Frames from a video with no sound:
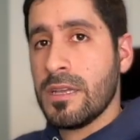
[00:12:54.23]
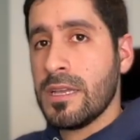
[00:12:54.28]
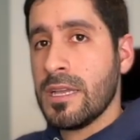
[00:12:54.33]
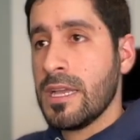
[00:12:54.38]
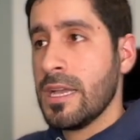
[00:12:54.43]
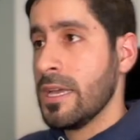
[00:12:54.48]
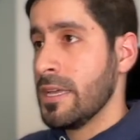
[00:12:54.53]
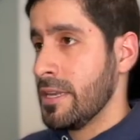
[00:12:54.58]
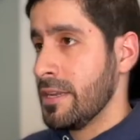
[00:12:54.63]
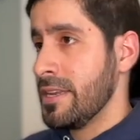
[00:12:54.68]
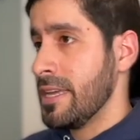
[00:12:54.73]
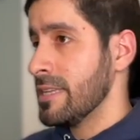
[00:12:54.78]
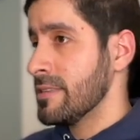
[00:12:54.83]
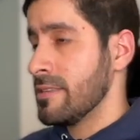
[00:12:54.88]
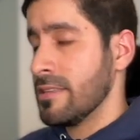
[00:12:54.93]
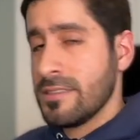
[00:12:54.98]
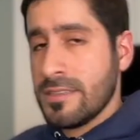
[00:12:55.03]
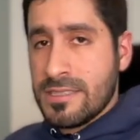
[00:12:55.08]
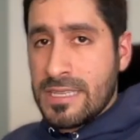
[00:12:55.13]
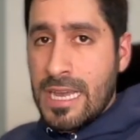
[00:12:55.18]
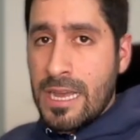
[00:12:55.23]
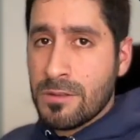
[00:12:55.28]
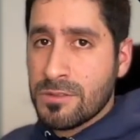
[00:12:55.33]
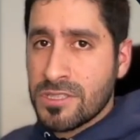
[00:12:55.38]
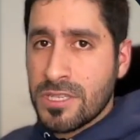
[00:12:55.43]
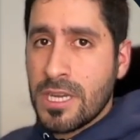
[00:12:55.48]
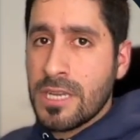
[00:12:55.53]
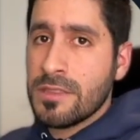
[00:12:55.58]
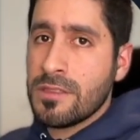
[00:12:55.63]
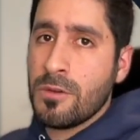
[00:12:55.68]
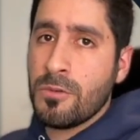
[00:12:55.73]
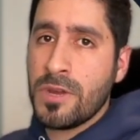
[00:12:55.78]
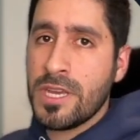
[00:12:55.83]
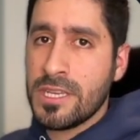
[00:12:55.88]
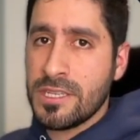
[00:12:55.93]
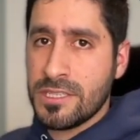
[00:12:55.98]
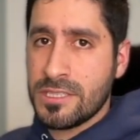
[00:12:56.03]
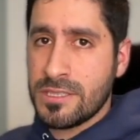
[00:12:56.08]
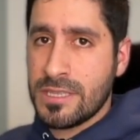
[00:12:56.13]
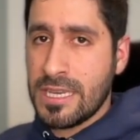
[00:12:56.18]
in a date that is outside the
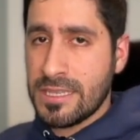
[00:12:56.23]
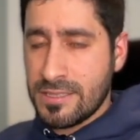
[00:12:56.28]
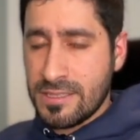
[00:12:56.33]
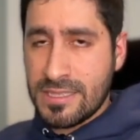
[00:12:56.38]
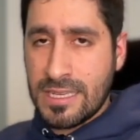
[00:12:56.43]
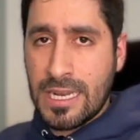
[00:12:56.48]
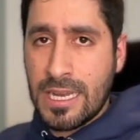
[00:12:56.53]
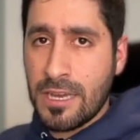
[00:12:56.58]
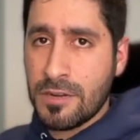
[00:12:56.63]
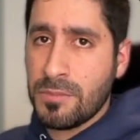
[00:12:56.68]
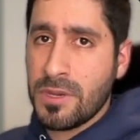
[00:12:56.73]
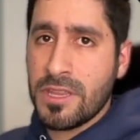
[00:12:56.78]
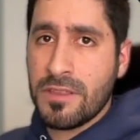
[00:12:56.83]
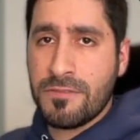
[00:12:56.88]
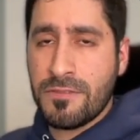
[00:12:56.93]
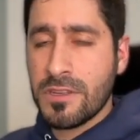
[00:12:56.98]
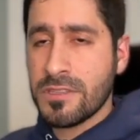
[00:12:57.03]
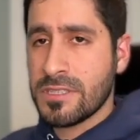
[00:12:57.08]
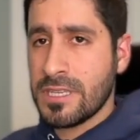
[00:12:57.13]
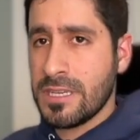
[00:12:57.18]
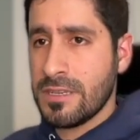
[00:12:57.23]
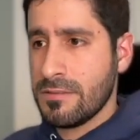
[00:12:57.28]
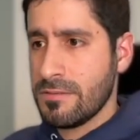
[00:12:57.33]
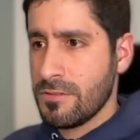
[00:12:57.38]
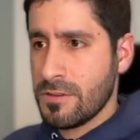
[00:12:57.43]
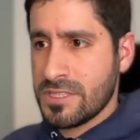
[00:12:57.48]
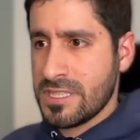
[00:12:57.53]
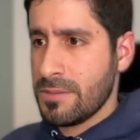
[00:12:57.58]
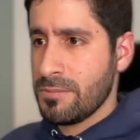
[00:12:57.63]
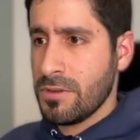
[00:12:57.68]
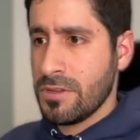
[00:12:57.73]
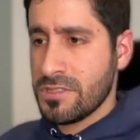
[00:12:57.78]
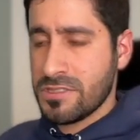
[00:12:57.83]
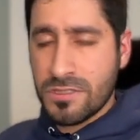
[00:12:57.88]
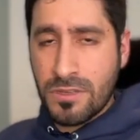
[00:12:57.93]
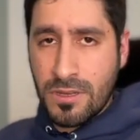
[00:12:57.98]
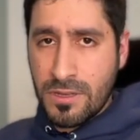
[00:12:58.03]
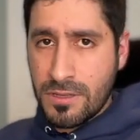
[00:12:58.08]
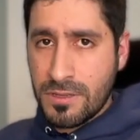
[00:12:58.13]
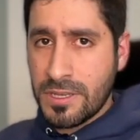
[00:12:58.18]
range that is allowed by the front end. For example, it's
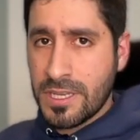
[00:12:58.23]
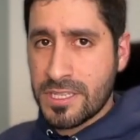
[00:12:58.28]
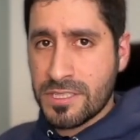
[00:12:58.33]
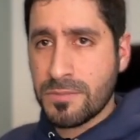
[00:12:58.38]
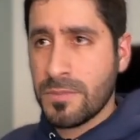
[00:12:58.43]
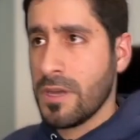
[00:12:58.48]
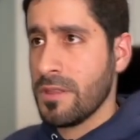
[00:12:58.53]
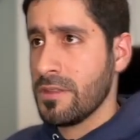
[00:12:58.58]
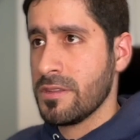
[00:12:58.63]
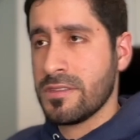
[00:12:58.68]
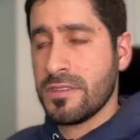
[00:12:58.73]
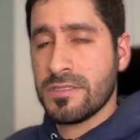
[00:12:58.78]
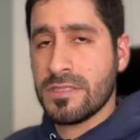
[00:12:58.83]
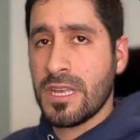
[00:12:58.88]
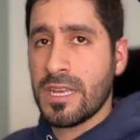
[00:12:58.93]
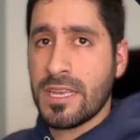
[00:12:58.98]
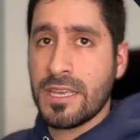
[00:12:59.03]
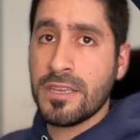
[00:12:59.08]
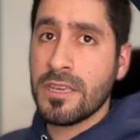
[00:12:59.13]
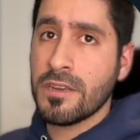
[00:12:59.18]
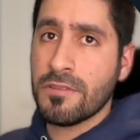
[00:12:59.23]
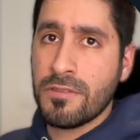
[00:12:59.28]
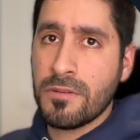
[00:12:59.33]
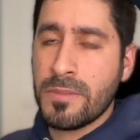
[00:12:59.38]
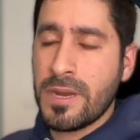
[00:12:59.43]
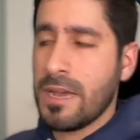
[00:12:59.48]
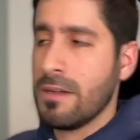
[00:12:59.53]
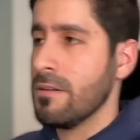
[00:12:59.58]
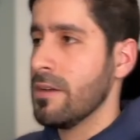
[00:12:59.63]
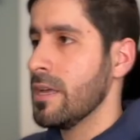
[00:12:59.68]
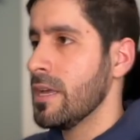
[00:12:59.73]
not next month, it is like a year from now.